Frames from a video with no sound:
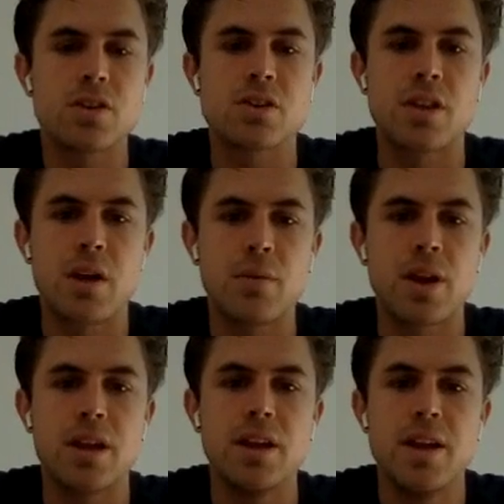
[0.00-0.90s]
So that
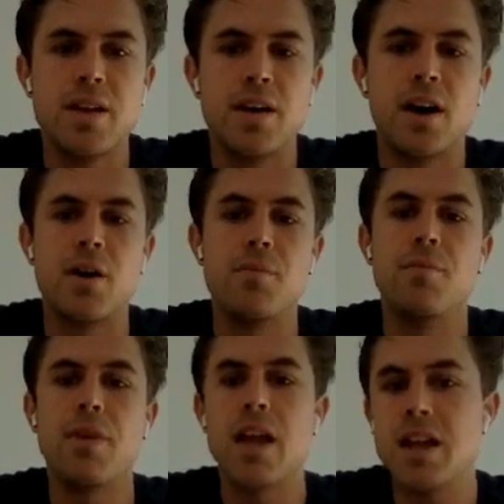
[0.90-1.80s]
way,
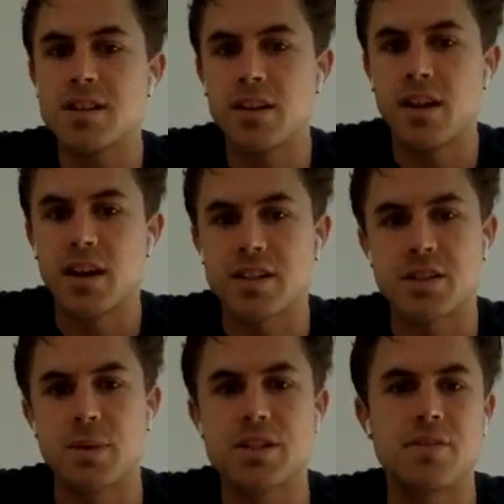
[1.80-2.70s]
it's not as
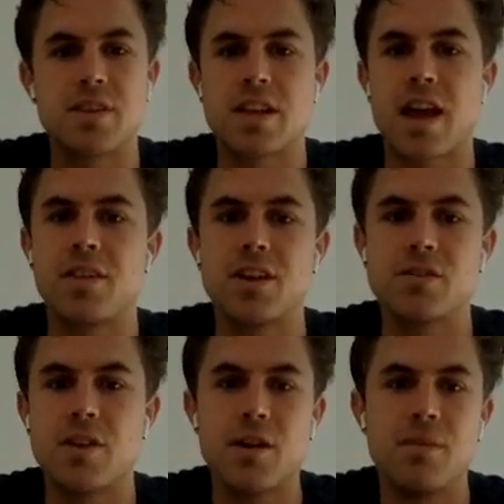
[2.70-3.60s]
expensive as having
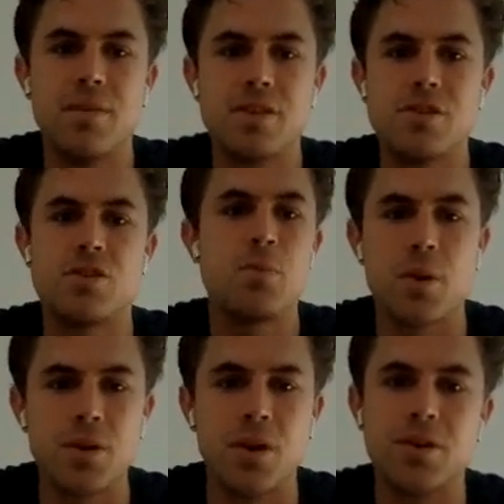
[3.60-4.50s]
a
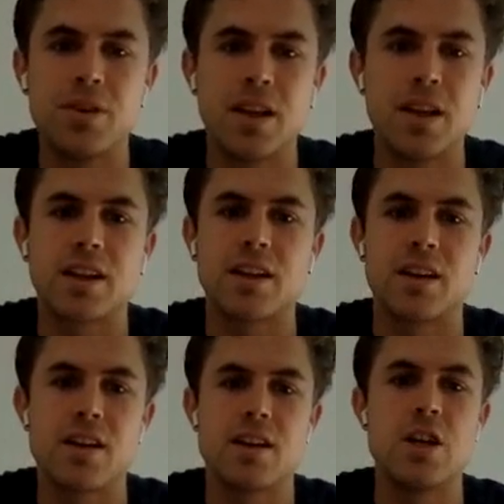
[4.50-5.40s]
super node like
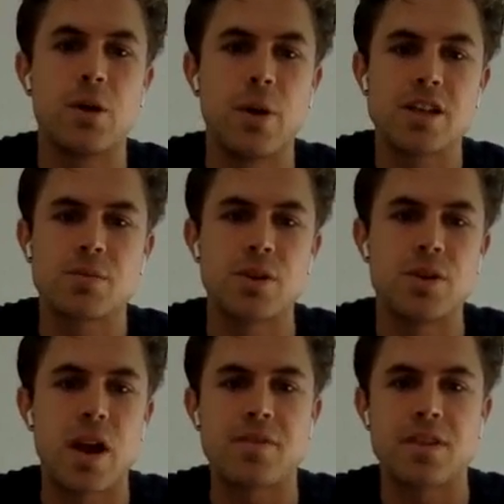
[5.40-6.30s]
EOS, where
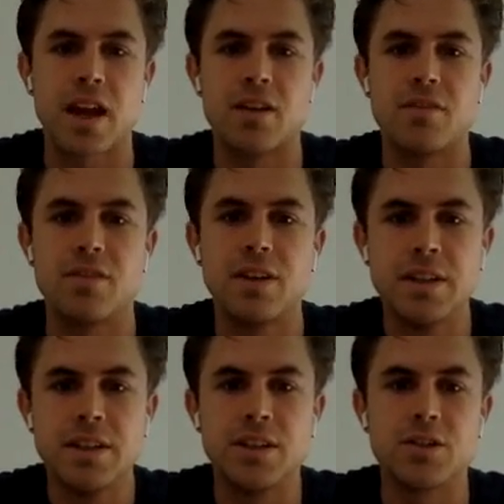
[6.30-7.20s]
you have to have
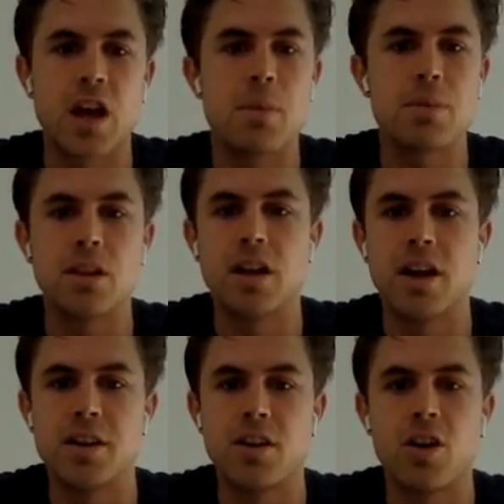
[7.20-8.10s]
top of the
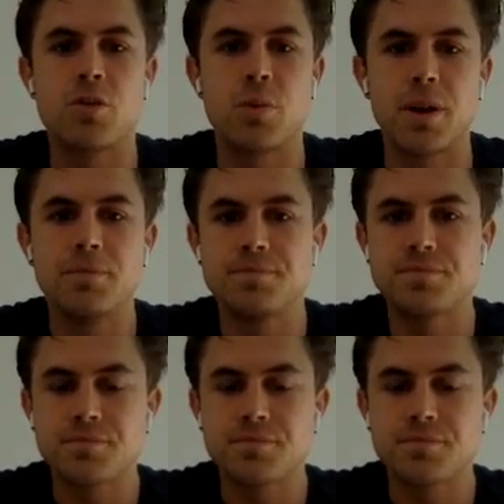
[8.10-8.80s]
line hardware.